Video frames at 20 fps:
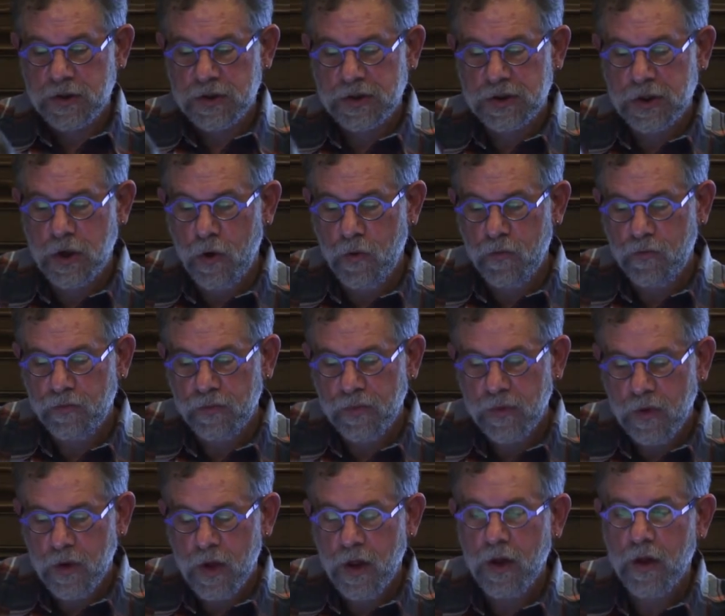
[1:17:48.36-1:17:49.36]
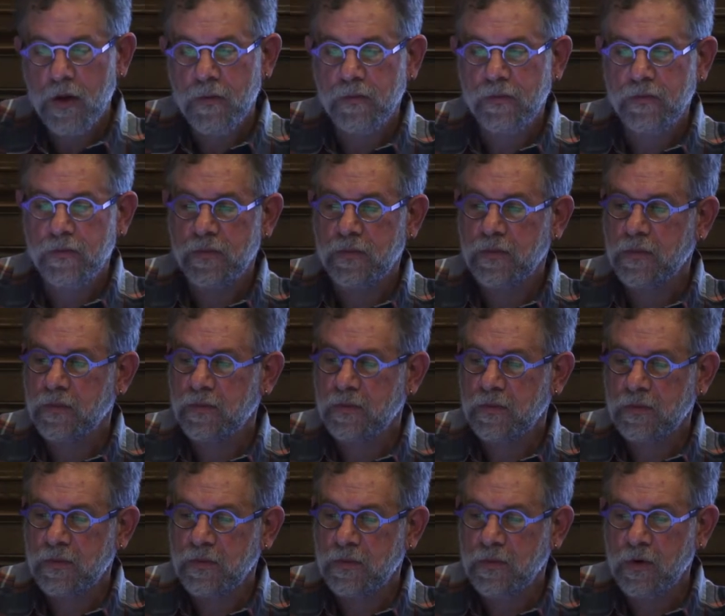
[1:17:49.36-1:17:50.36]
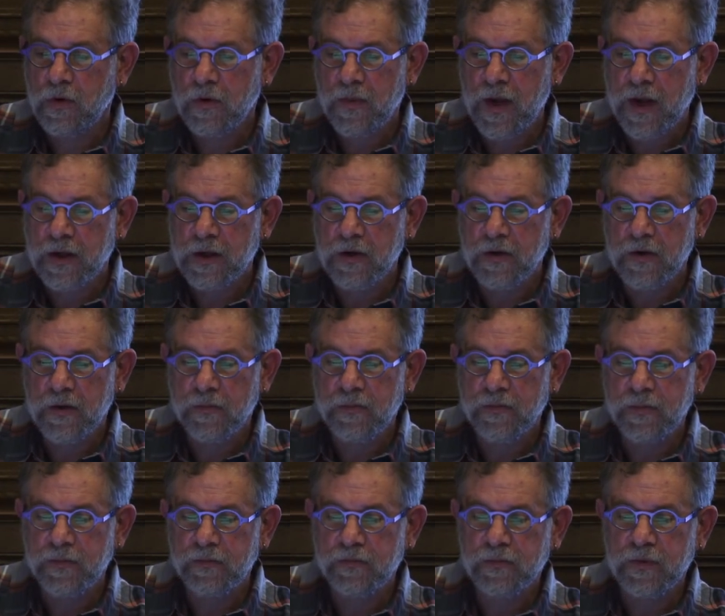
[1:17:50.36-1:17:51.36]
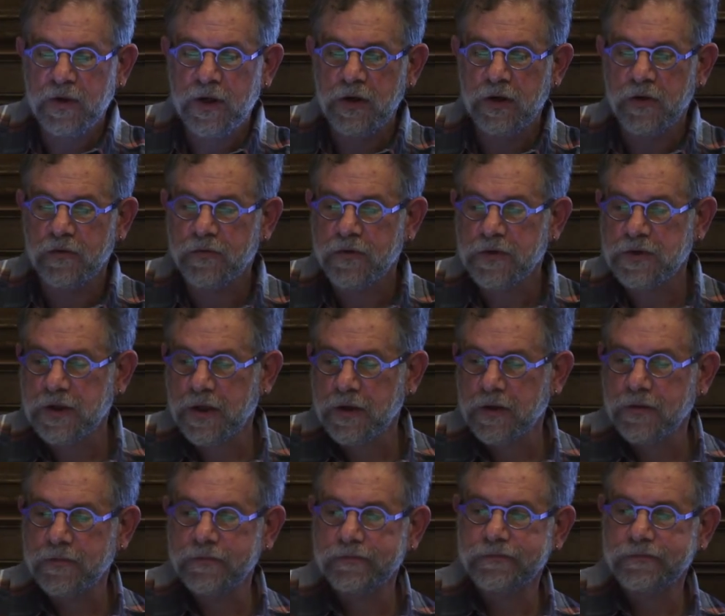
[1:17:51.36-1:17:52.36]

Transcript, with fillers: So, coming back here to see for a second.